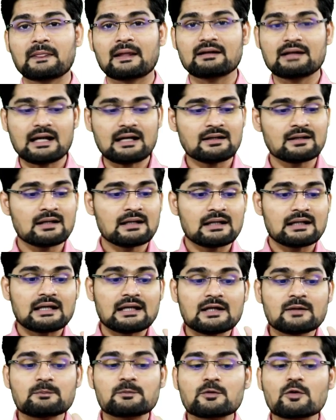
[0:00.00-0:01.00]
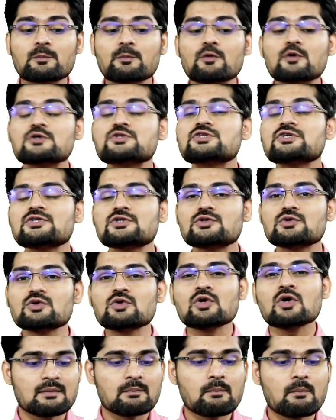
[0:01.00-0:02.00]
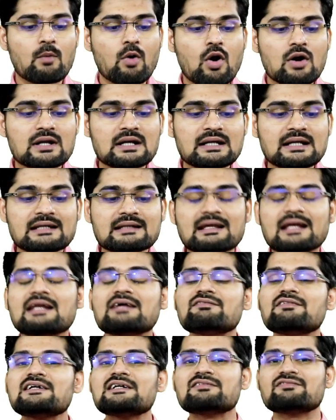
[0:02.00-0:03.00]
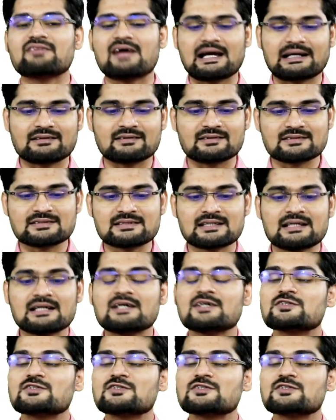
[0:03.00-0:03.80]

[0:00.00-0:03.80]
right in proportion to morally relevant factors